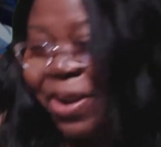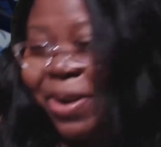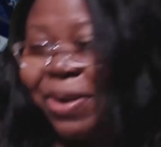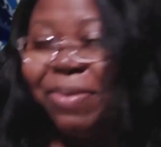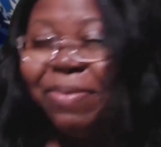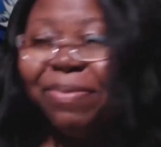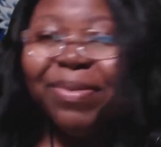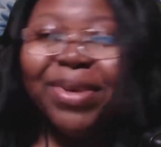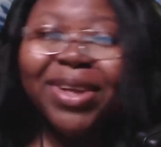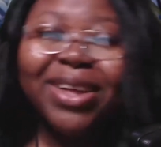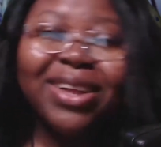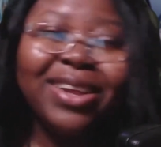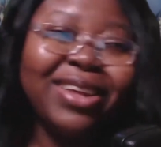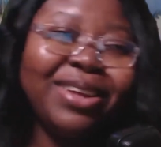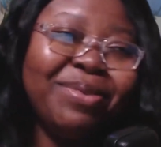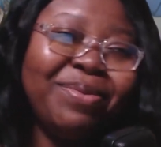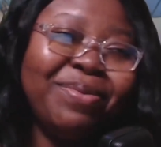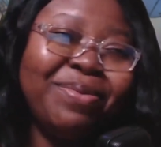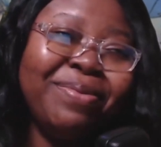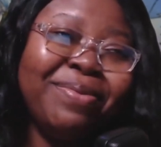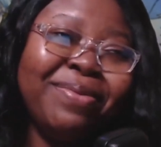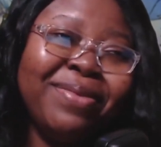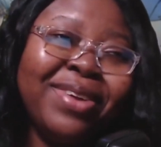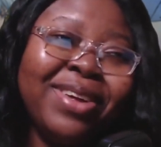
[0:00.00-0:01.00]

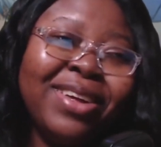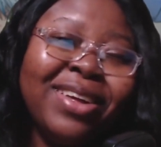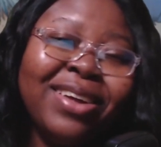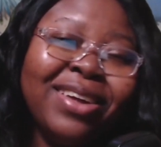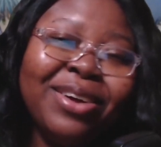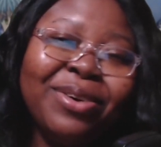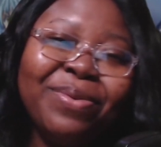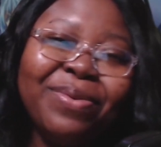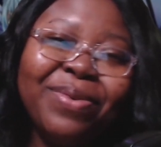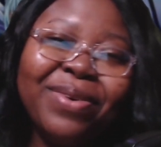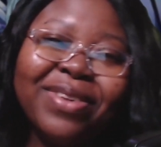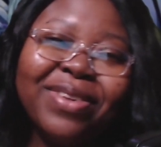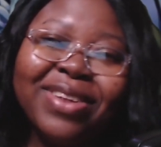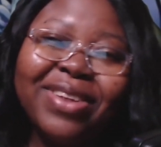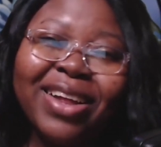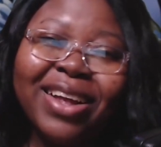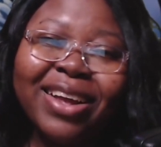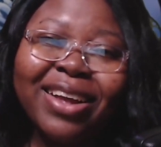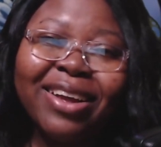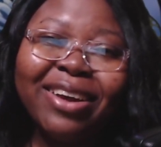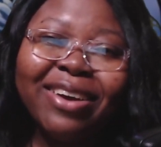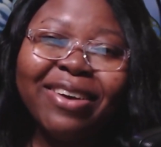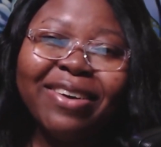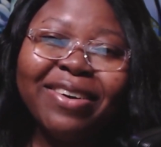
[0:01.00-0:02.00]
Milim was like,
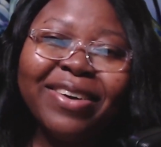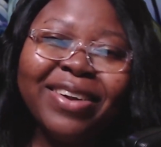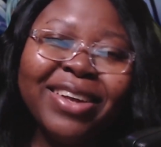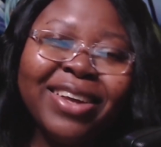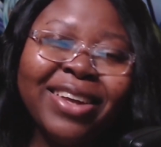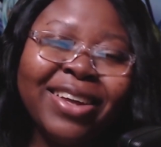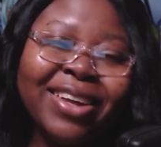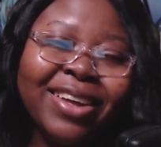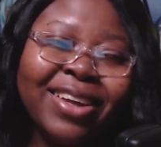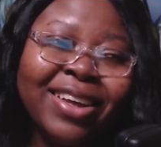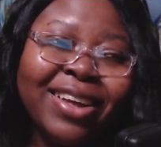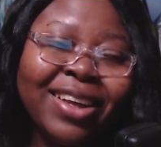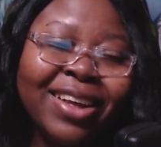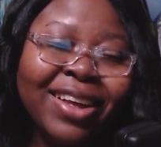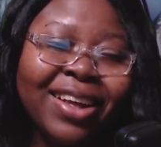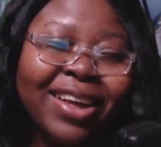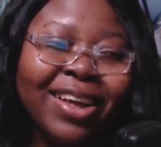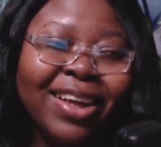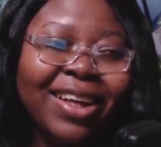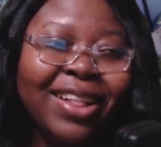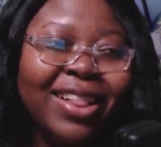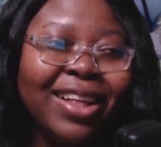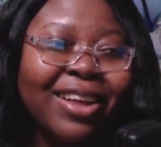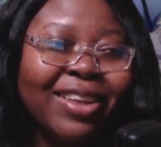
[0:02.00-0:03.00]
honey,
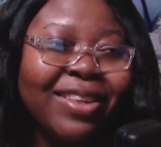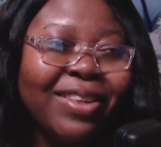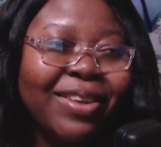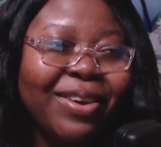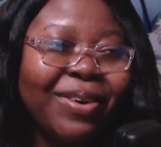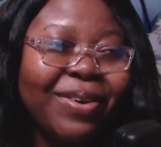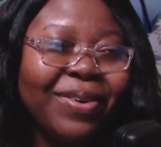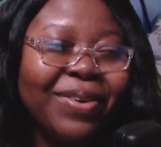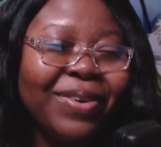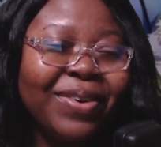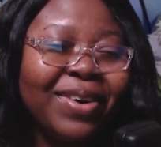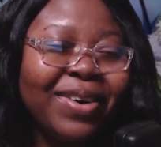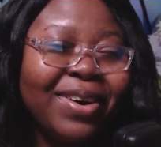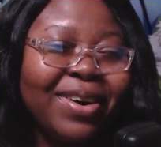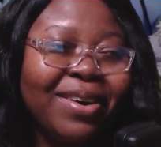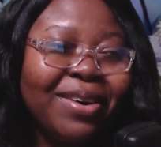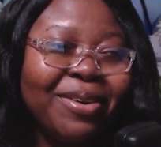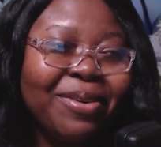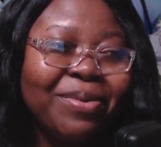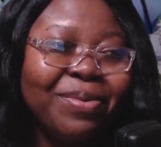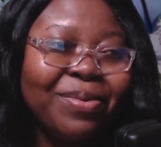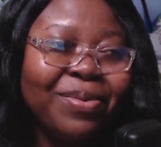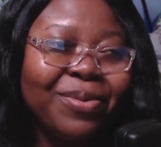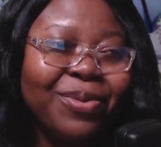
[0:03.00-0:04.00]
that's how
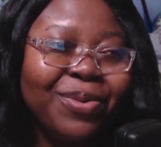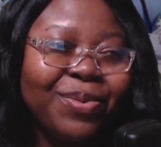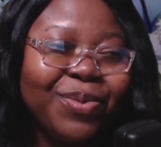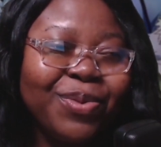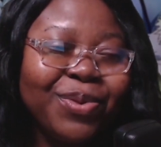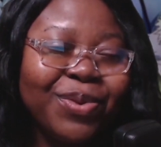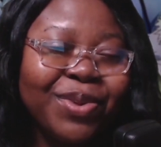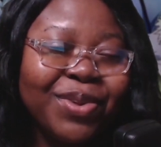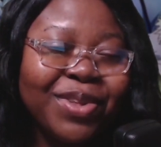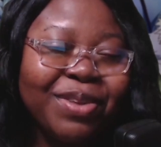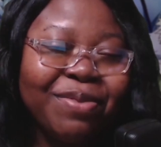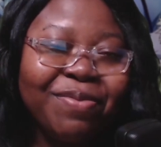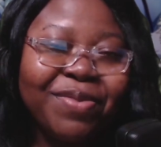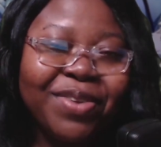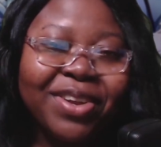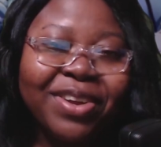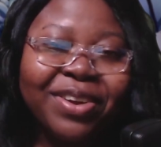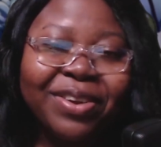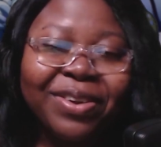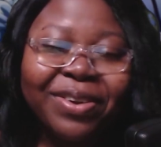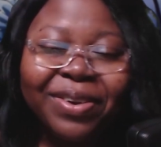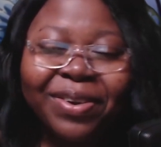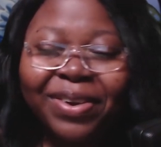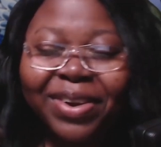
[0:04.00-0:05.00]
Remuru
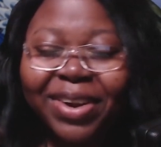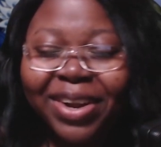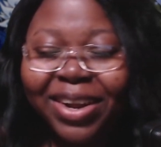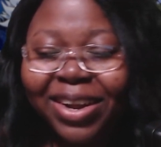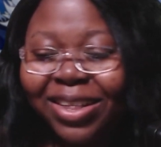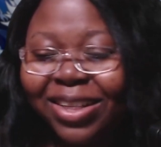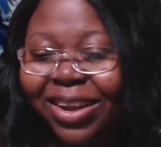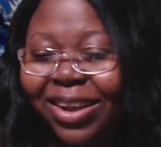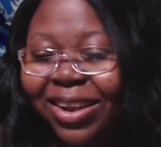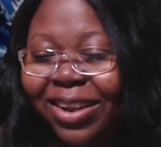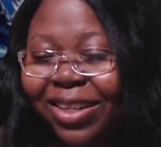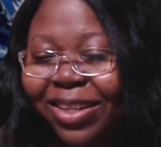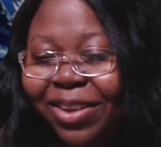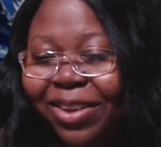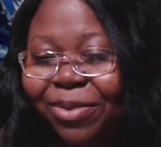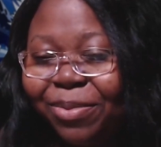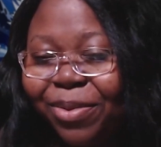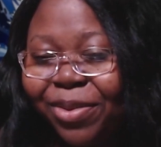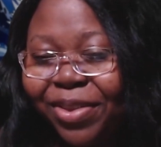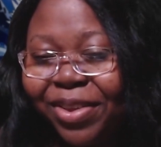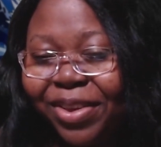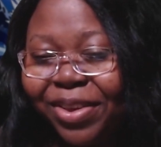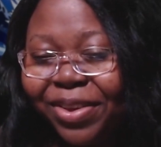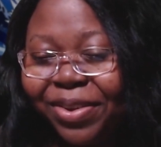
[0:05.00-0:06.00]
defeated her. And then in this
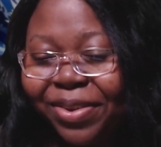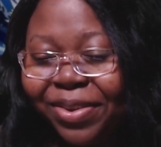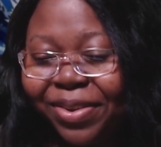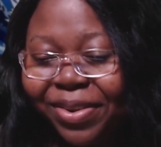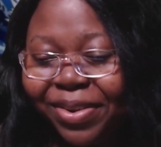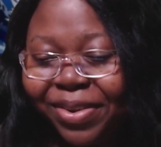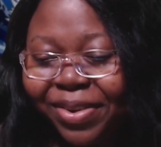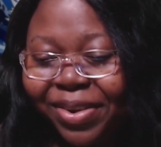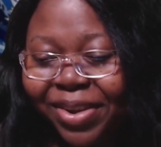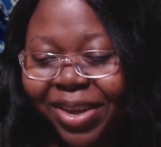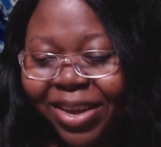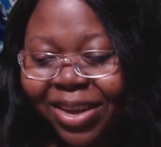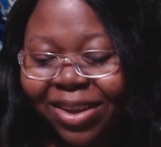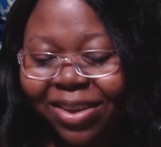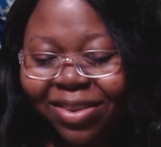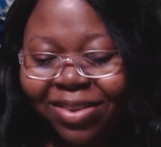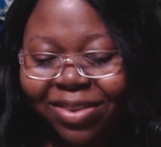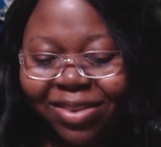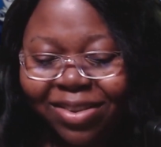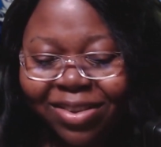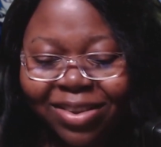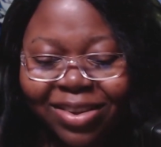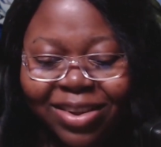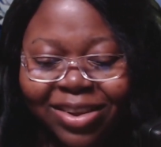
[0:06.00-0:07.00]
particular
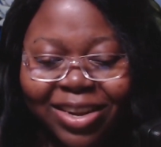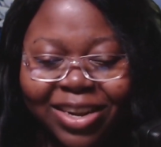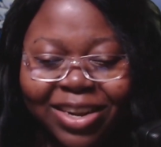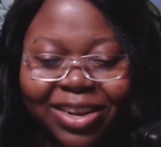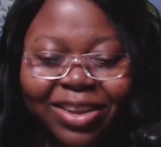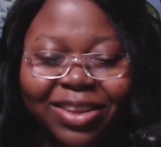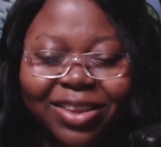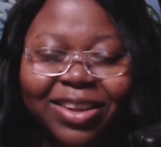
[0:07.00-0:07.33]
case, she's